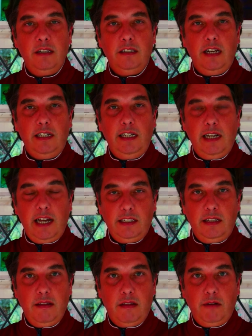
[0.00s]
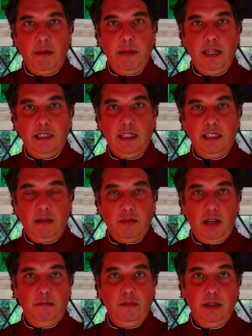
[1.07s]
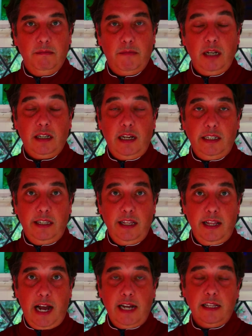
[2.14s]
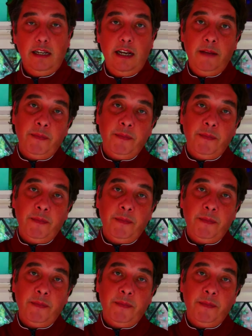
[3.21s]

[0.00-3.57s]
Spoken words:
certainly less than 3 minutes and sometimes much less than that.